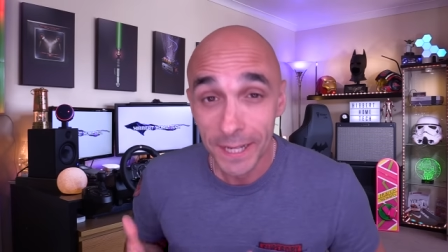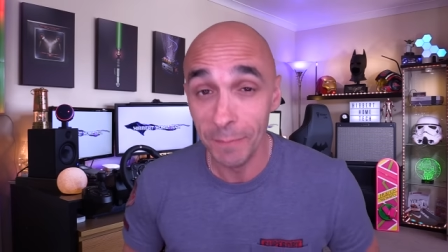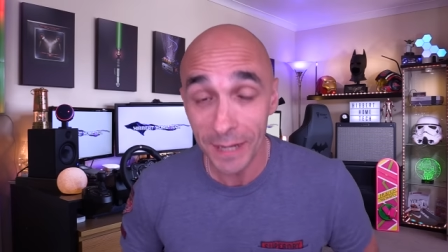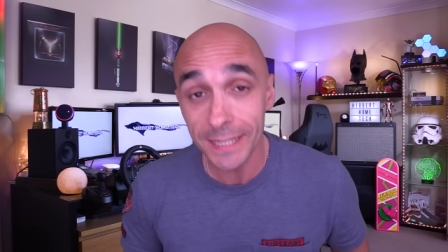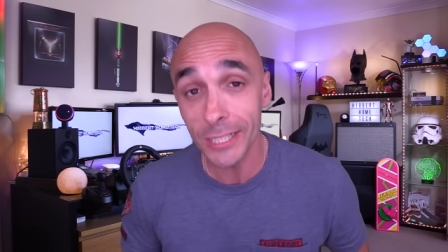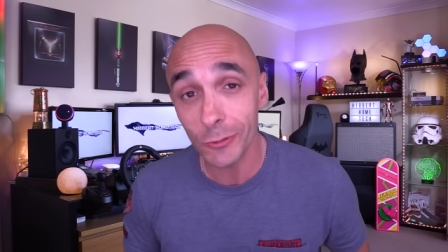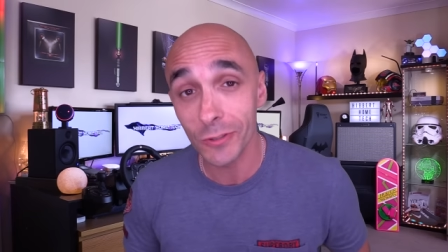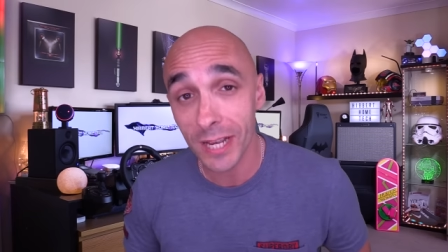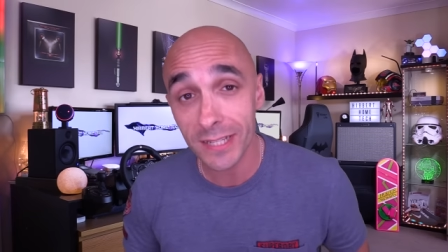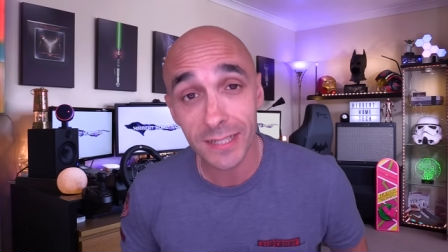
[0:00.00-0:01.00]
In my initial
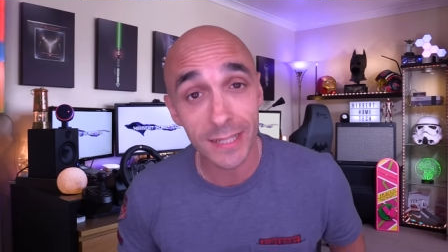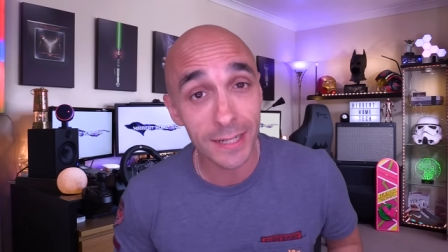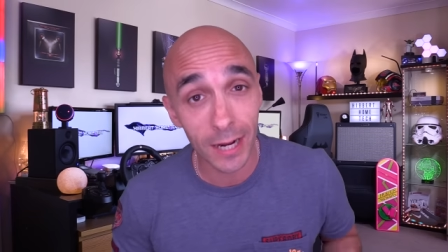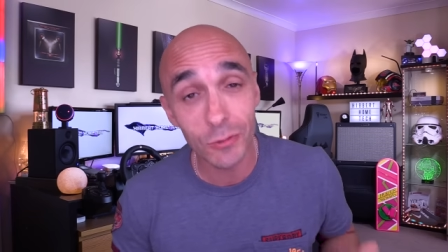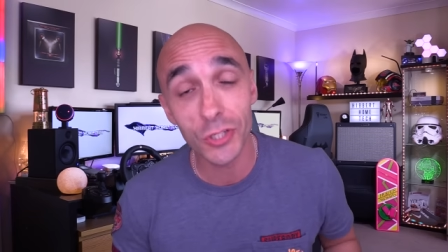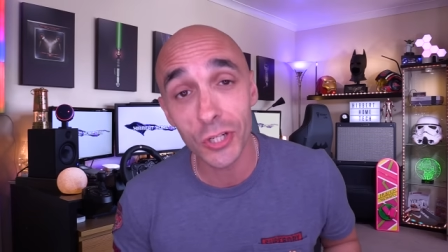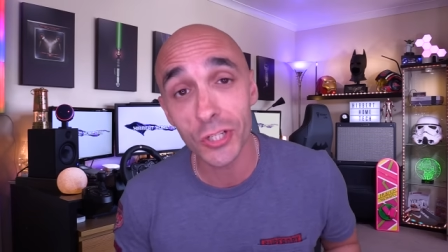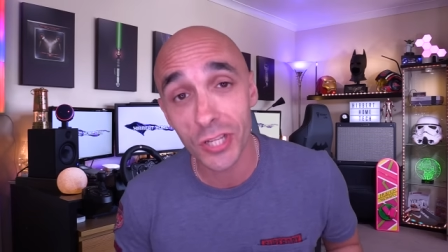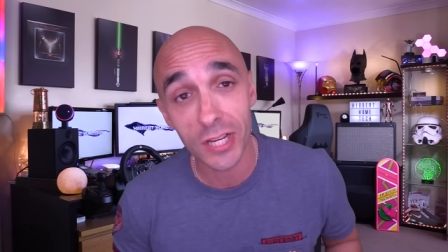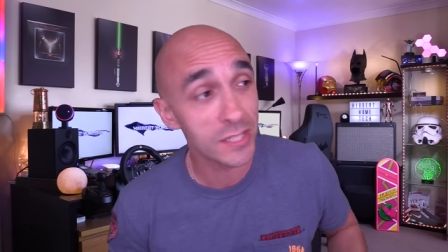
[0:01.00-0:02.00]
testing, I was
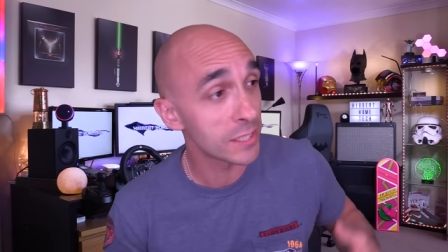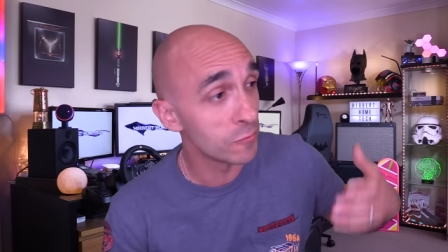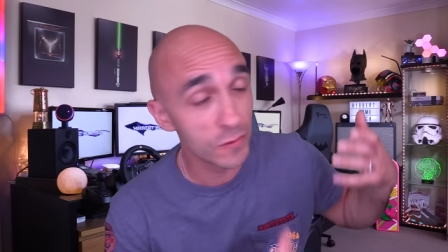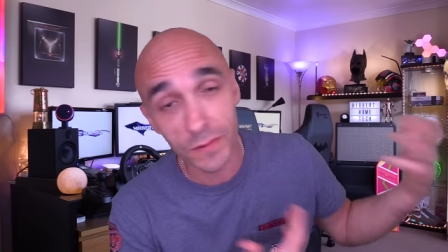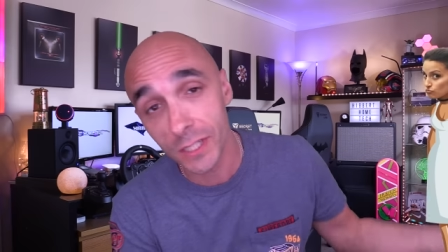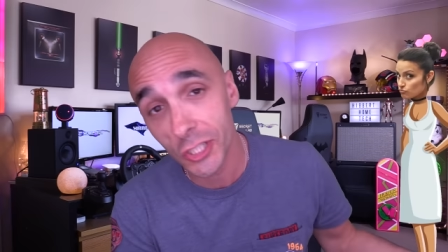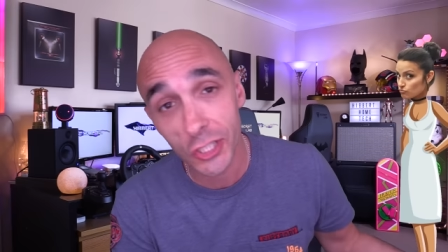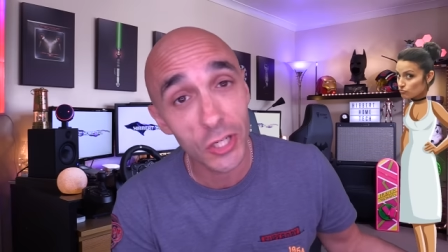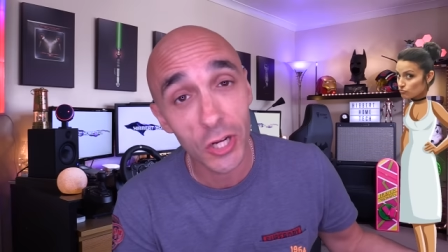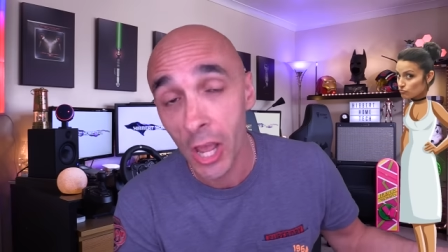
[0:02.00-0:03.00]
just testing with
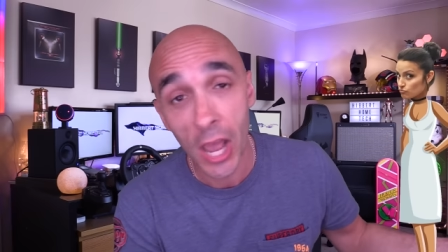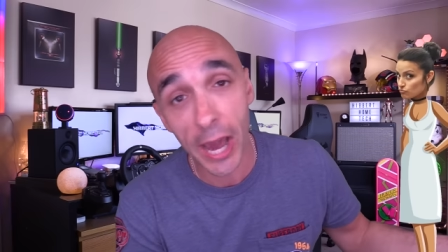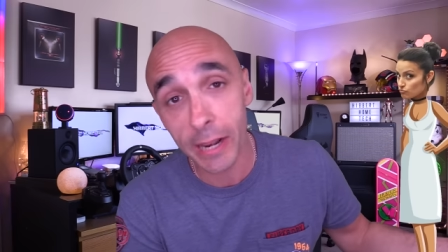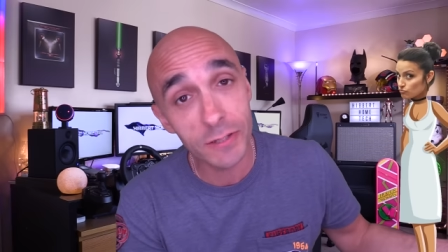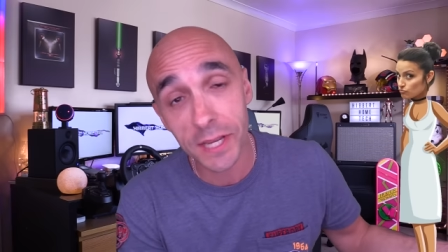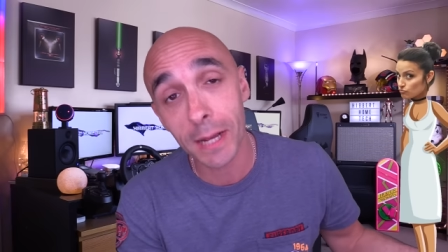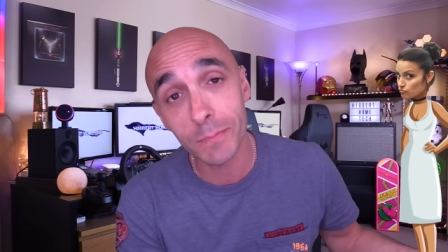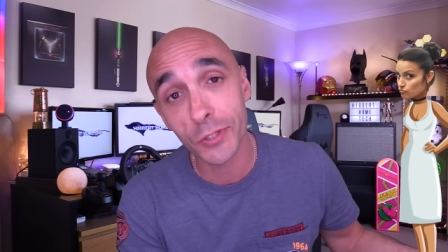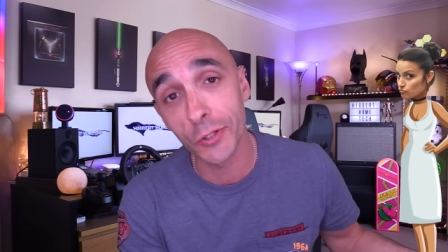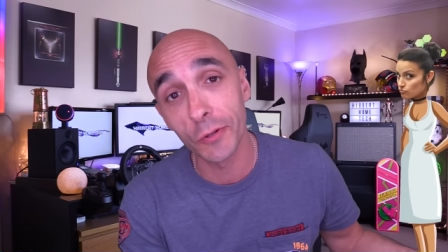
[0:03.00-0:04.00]
Nisha, and it was
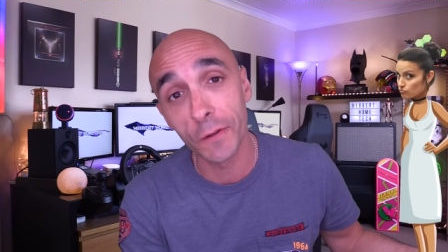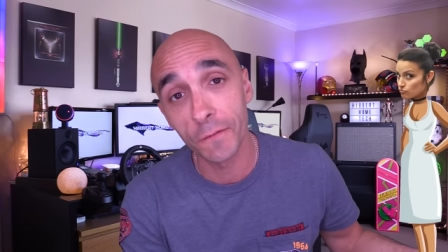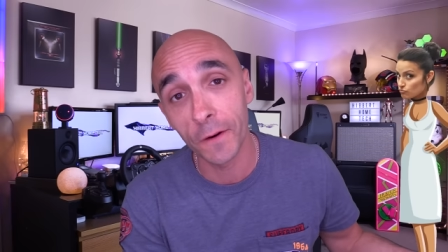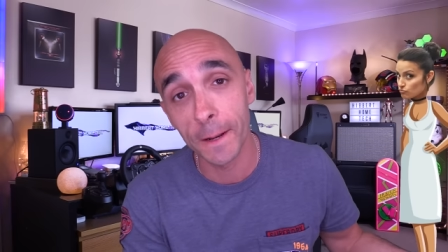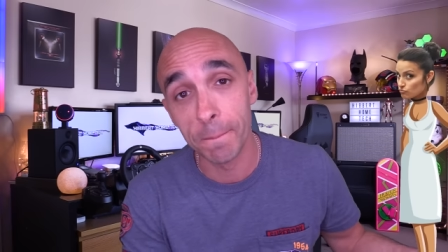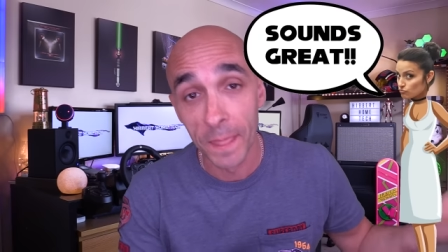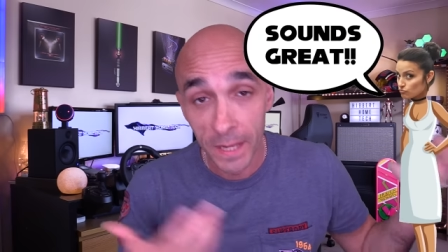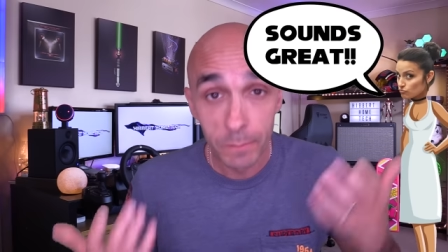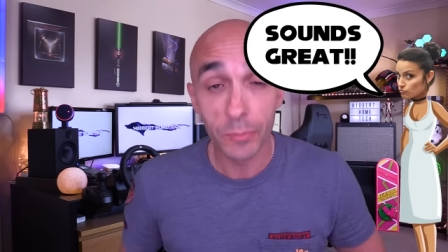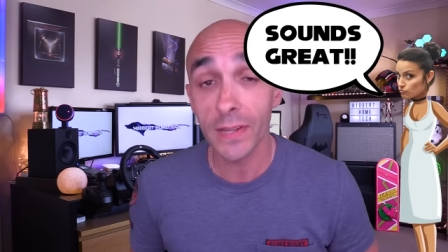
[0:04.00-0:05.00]
absolutely fine.
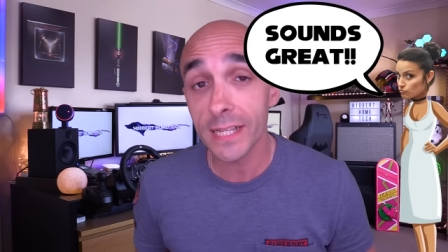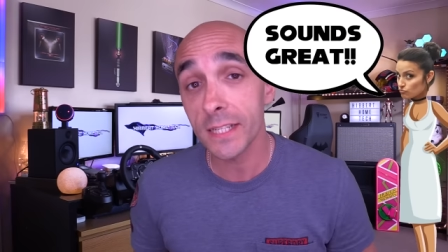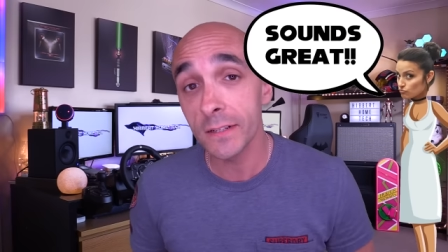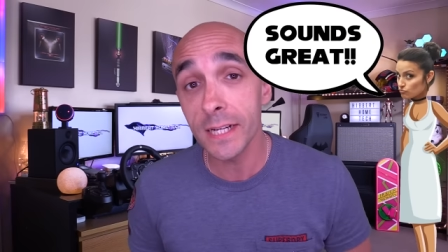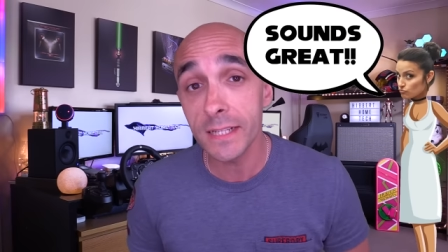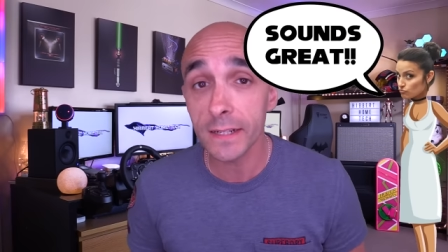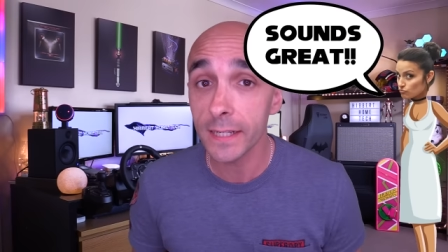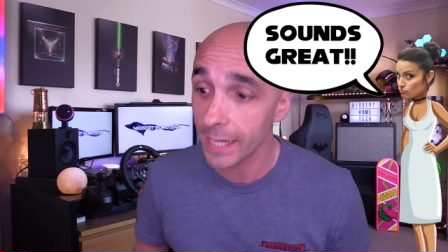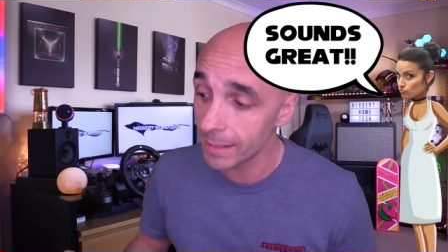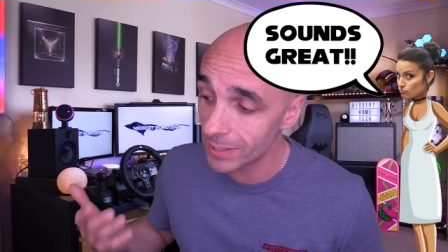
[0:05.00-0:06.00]
Ow. But last night,
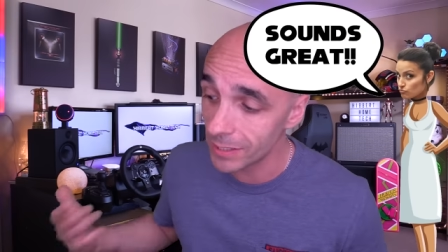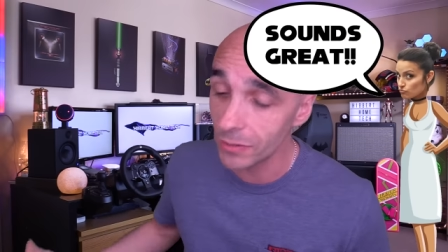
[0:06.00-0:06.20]
I came to